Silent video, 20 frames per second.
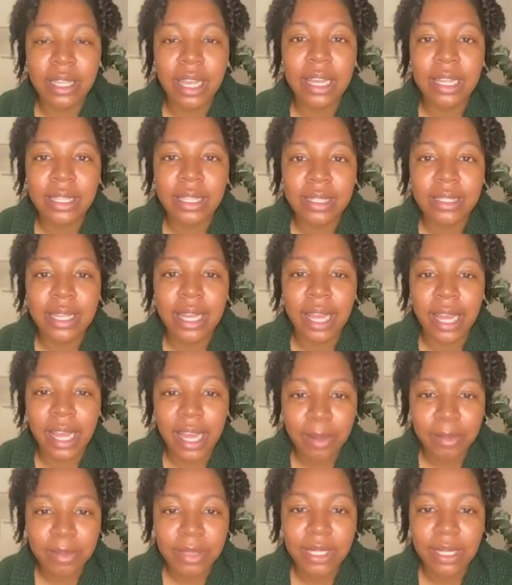takes
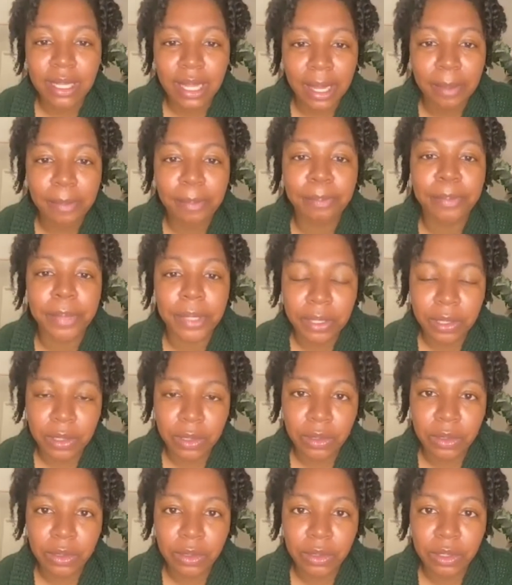time to like
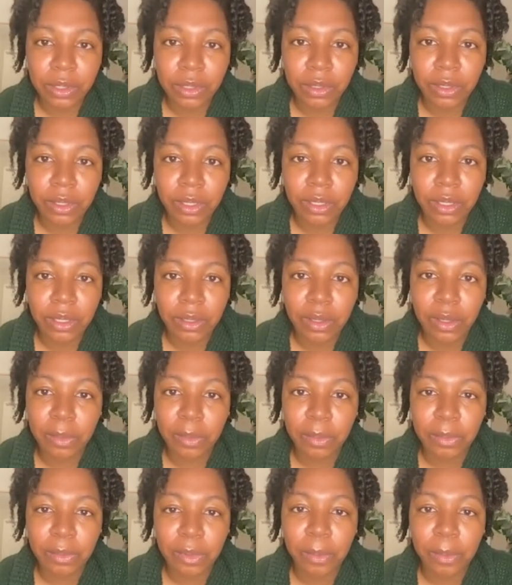build your
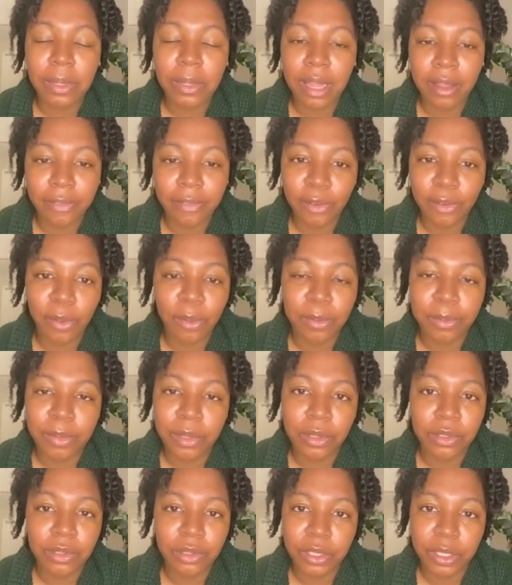platform and
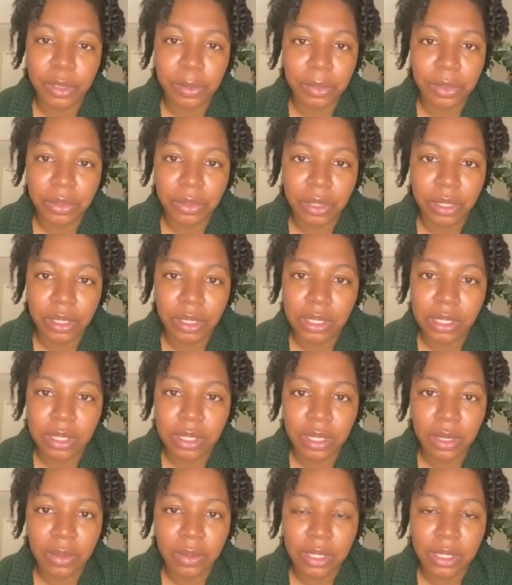build your community.
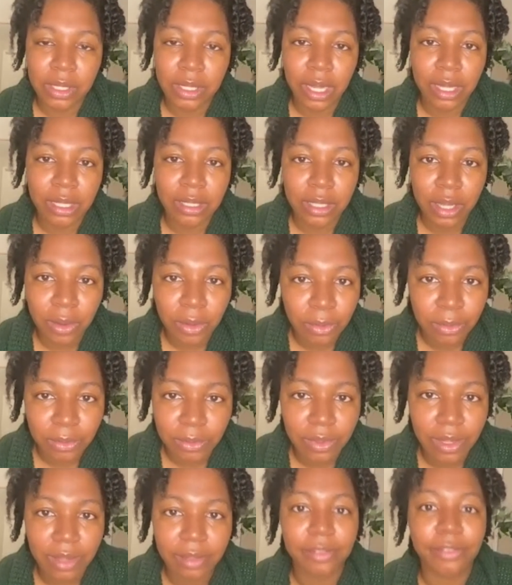So it's like, don't
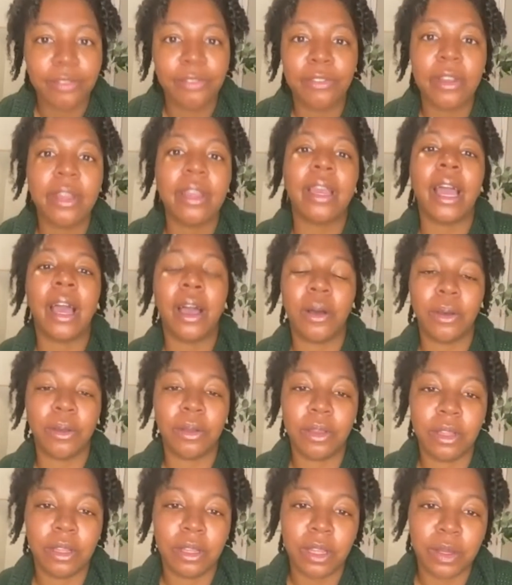like freak out.
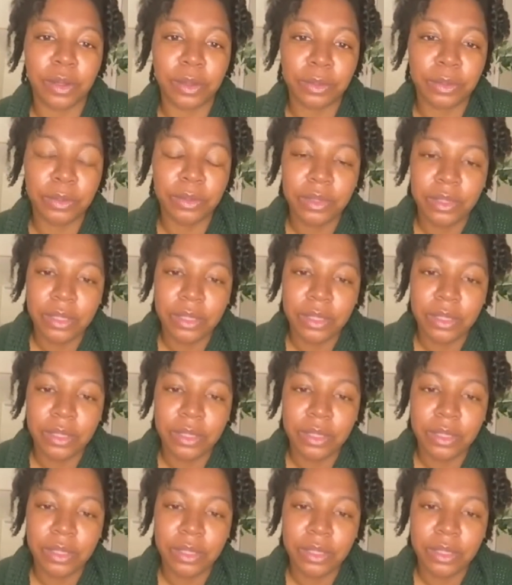That's